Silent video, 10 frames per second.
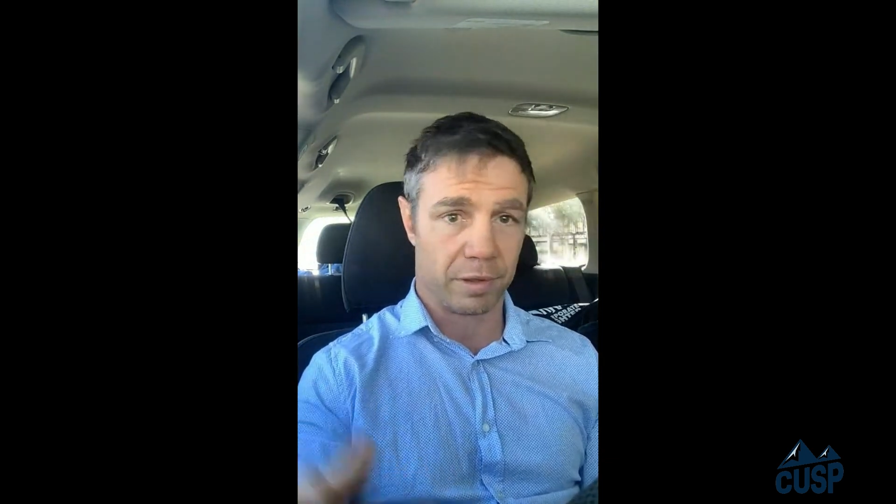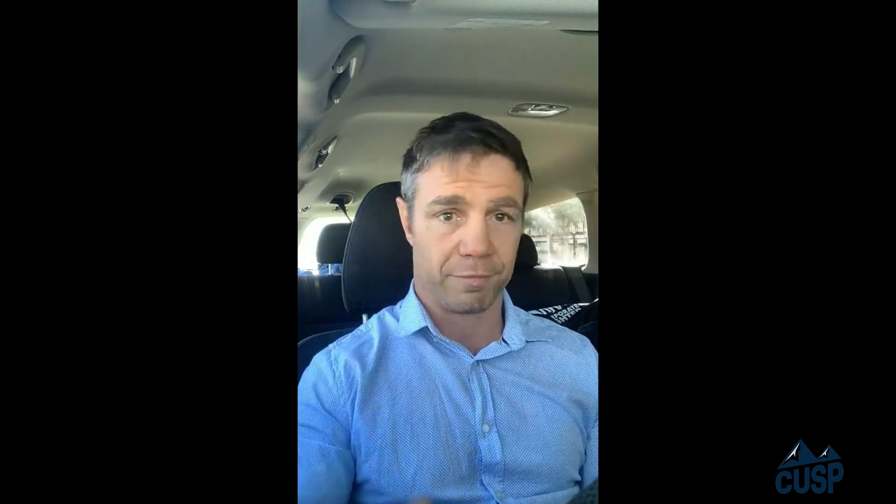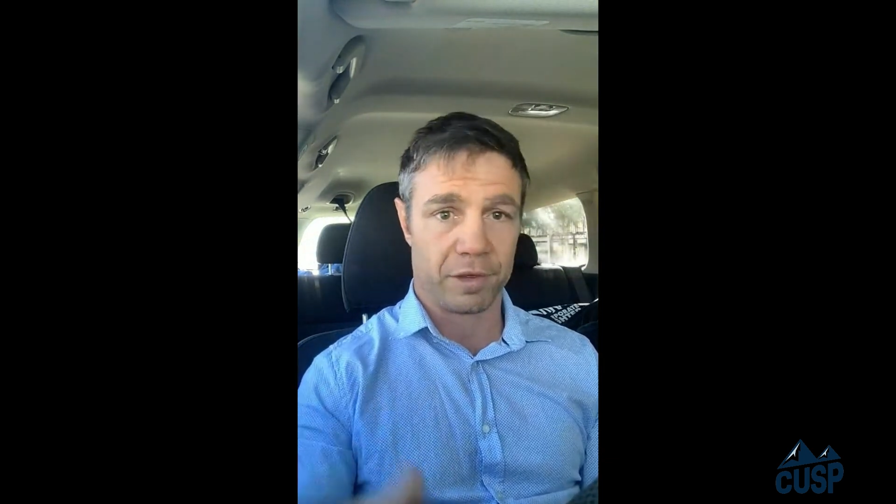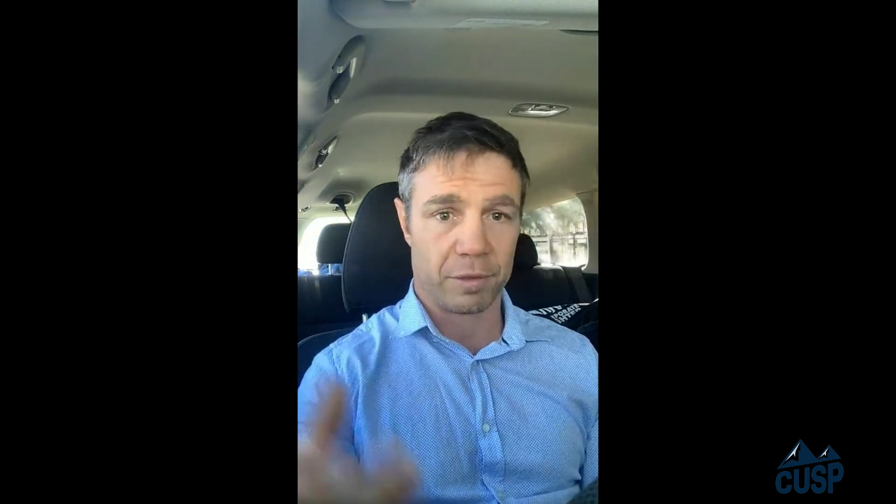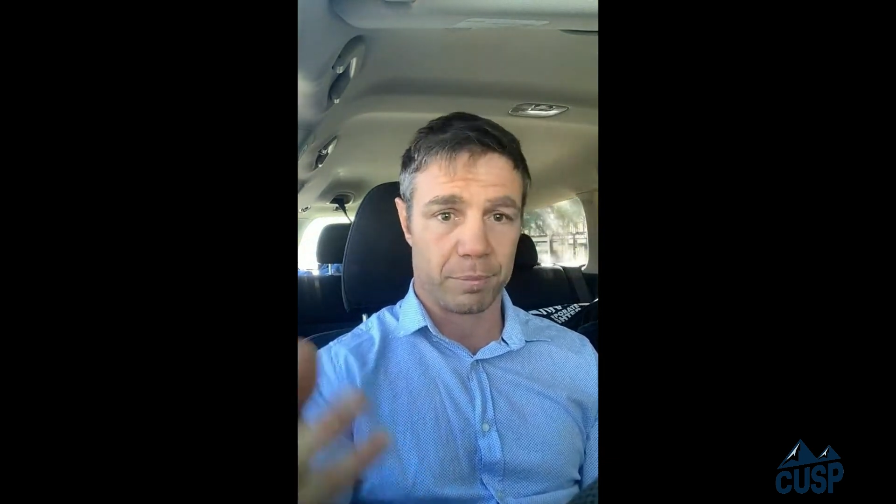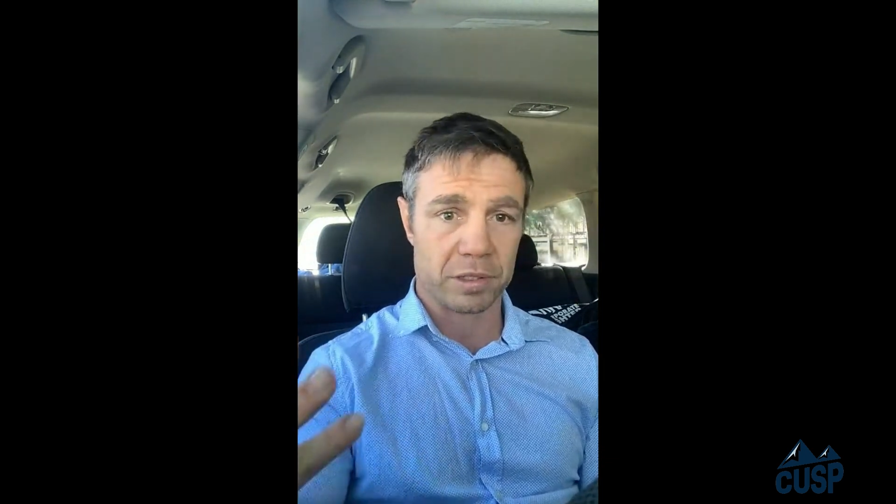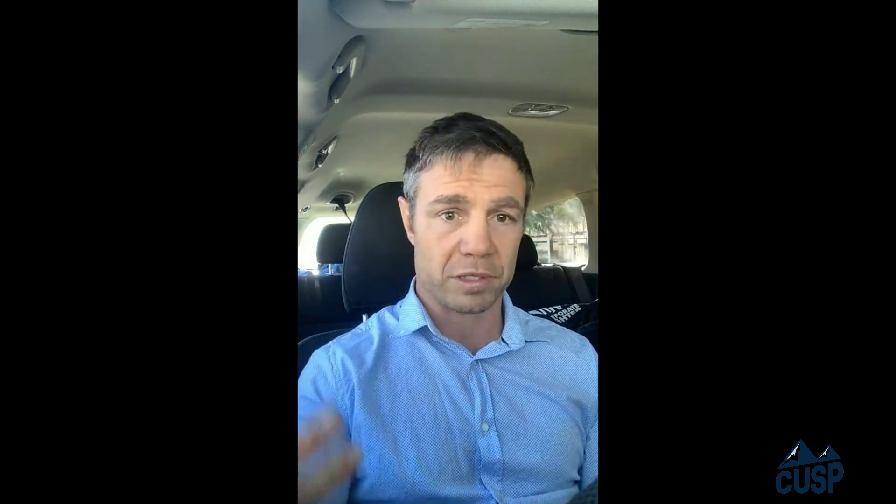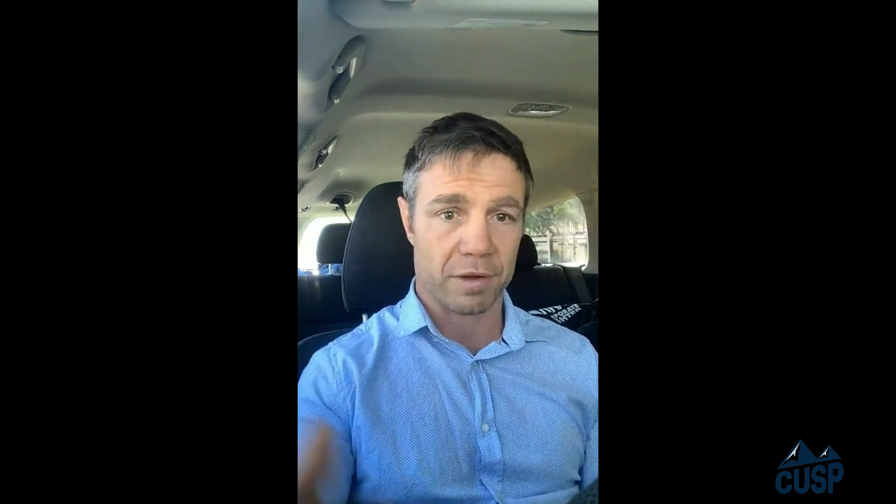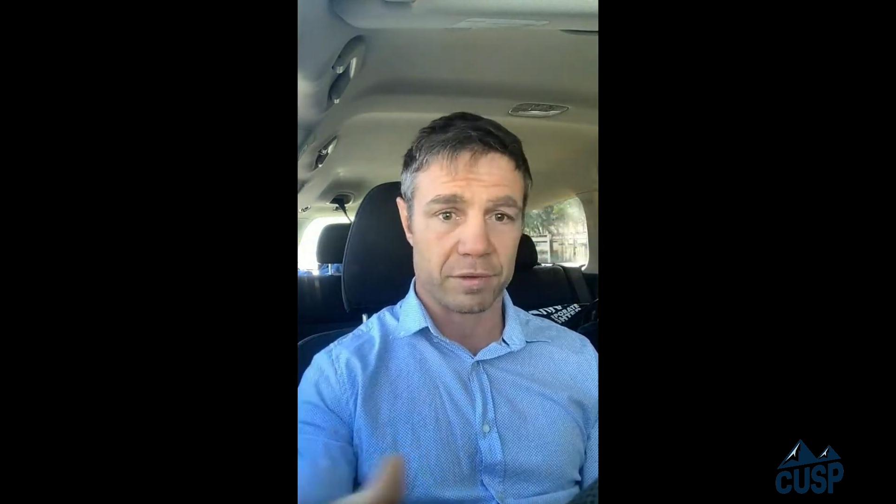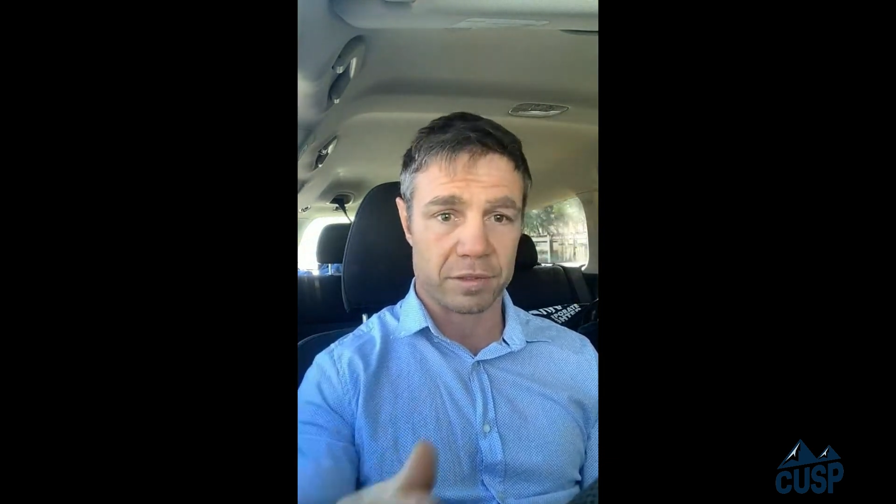fingerprints
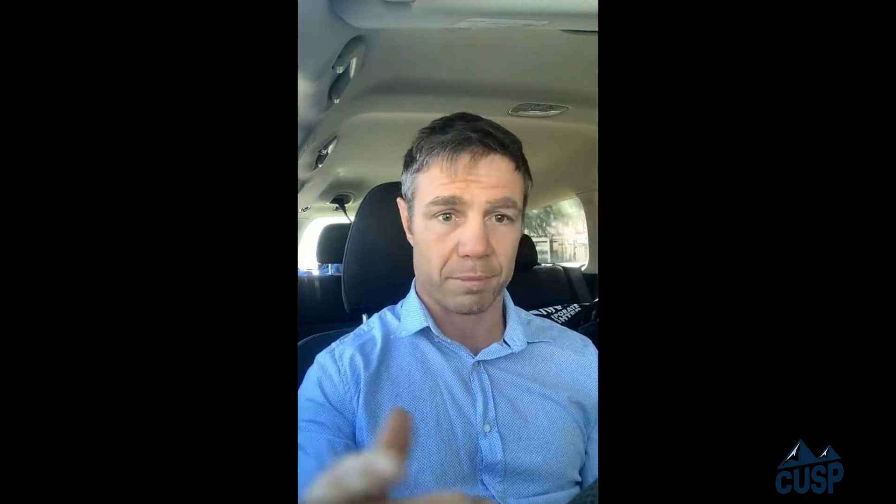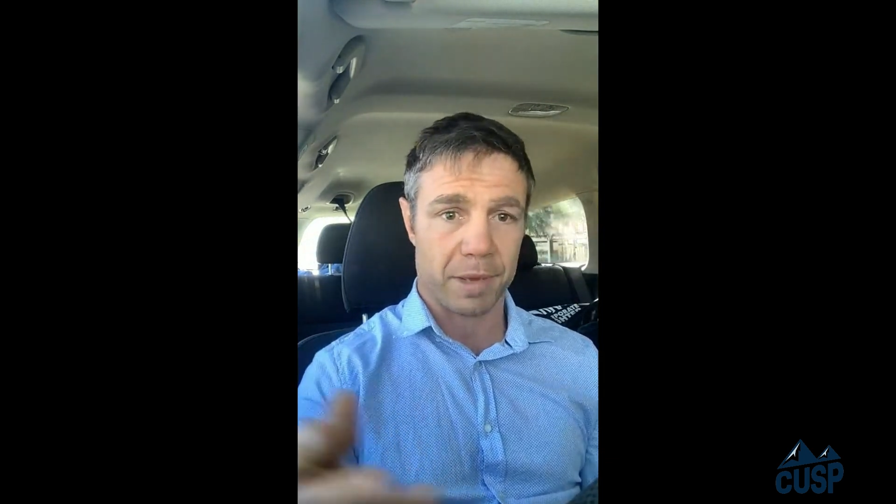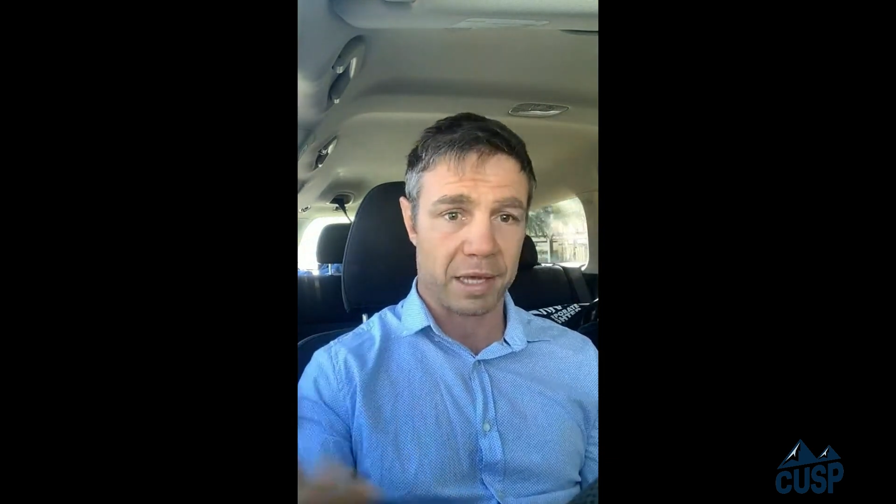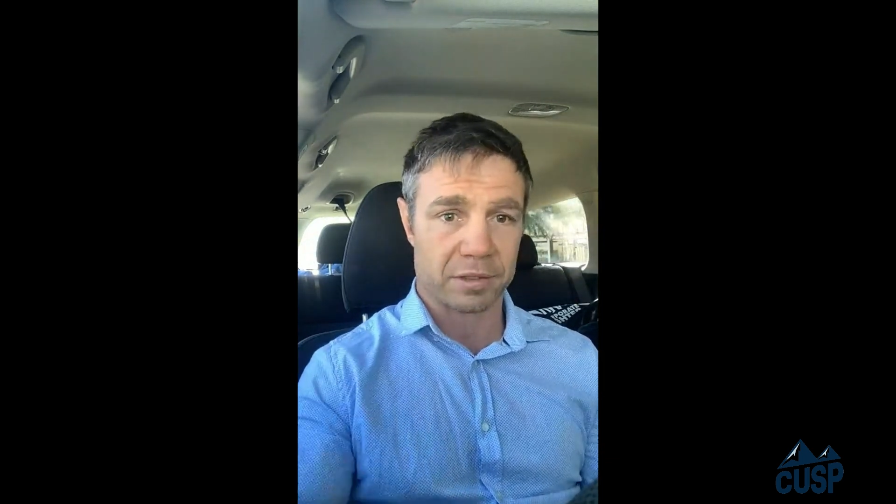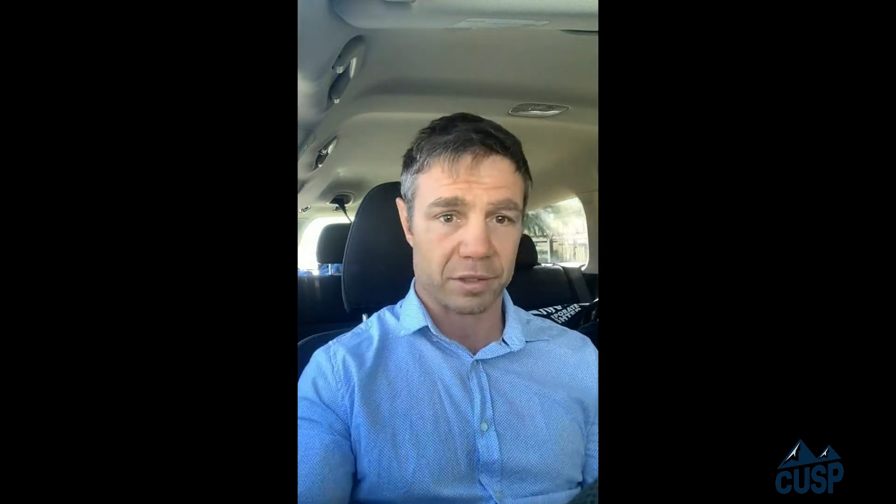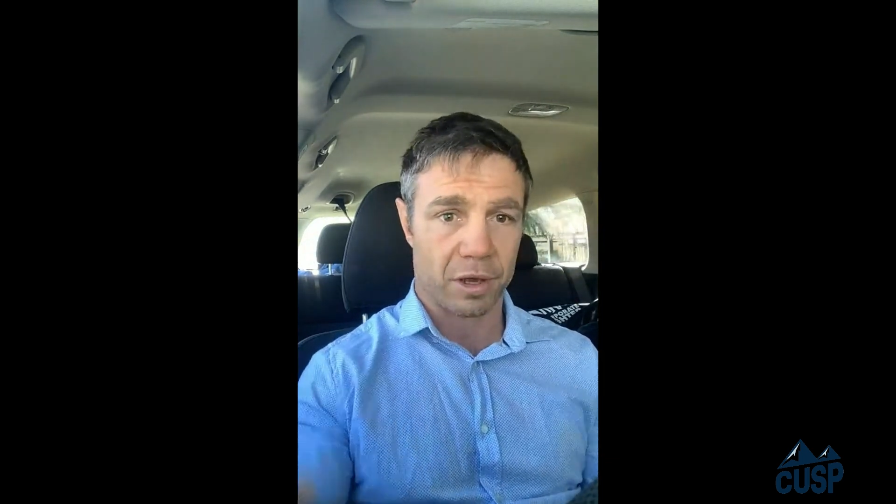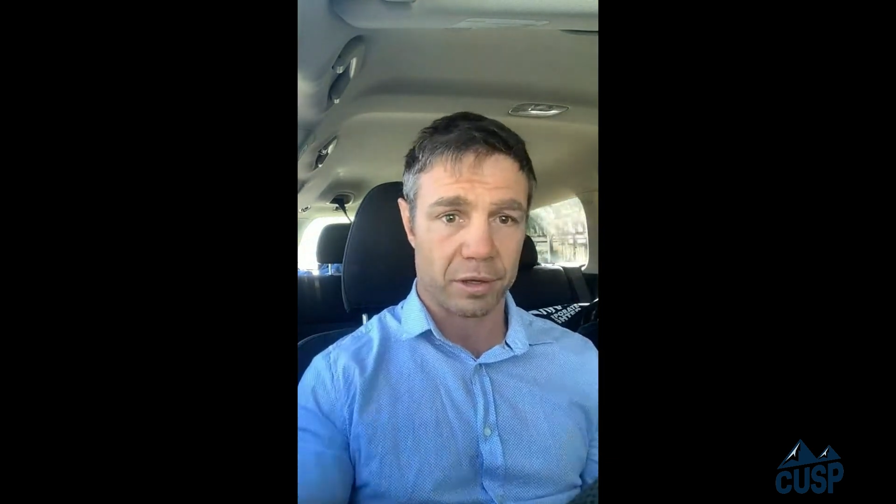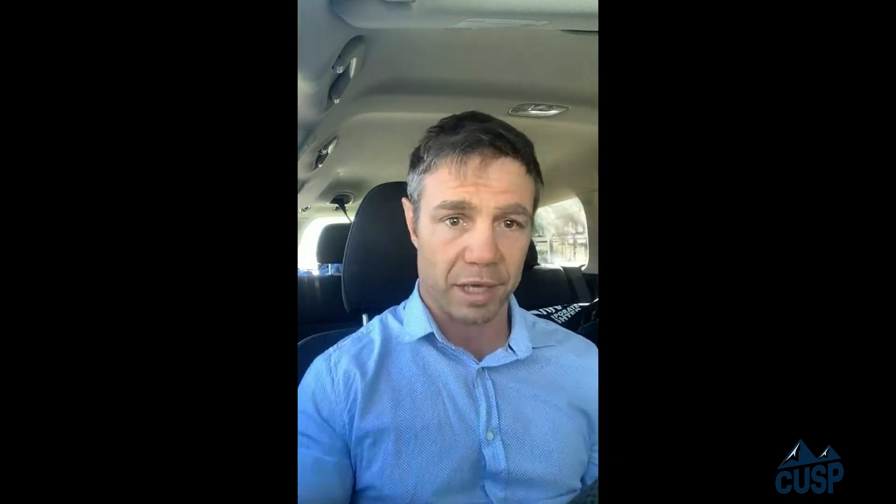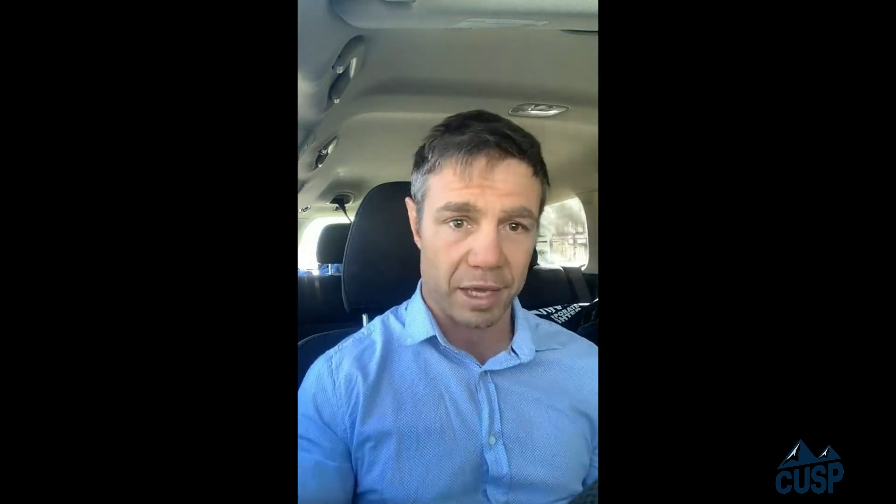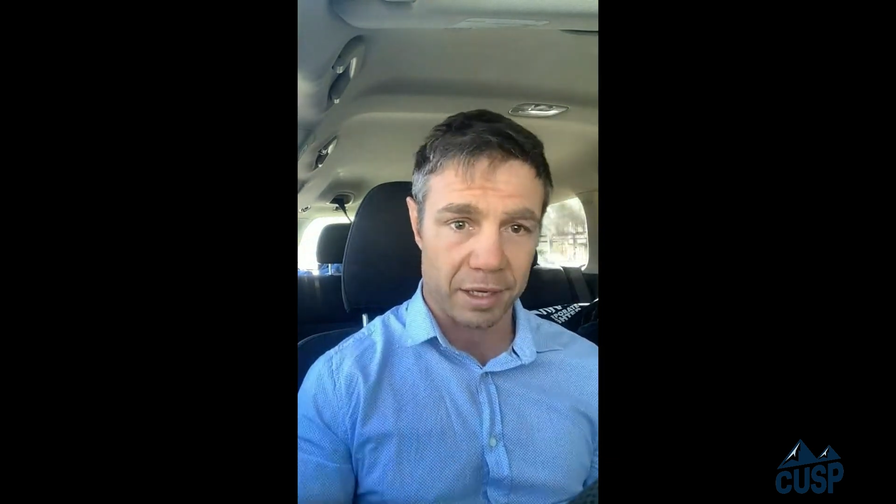over some bags of
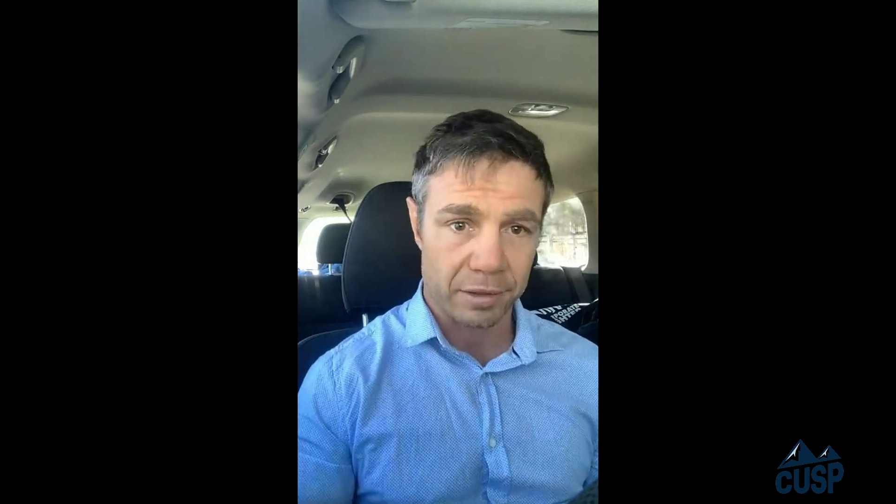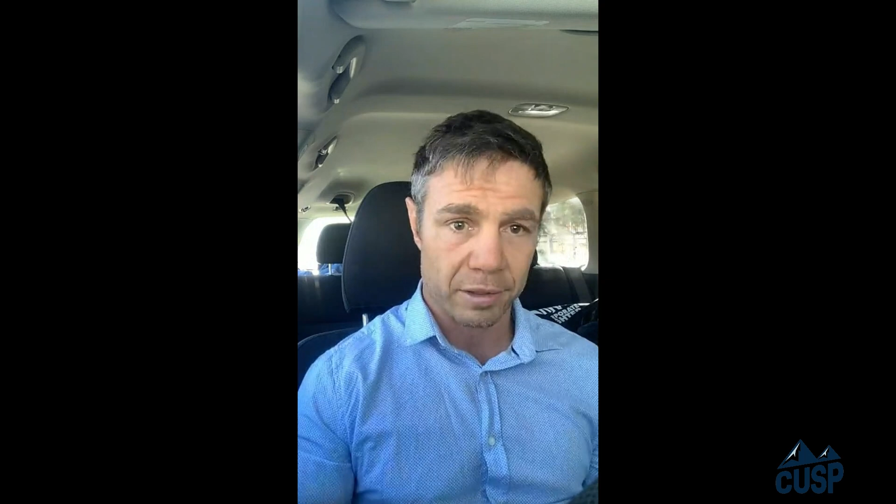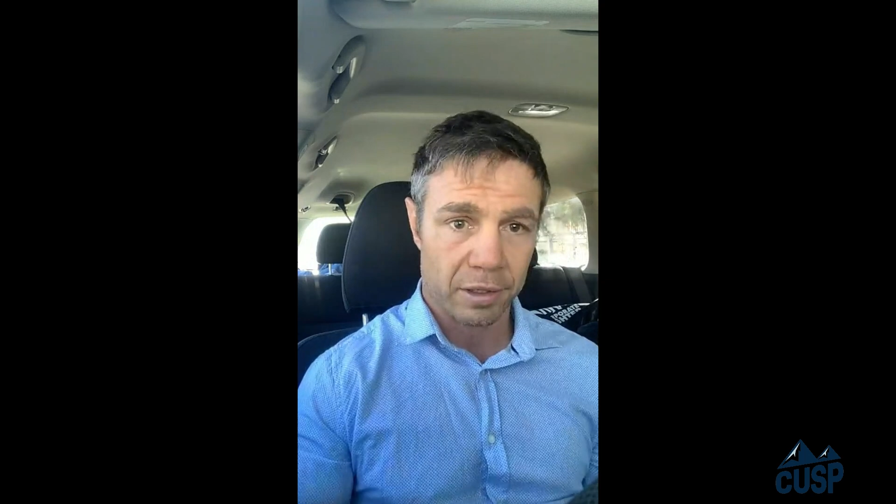cocaine,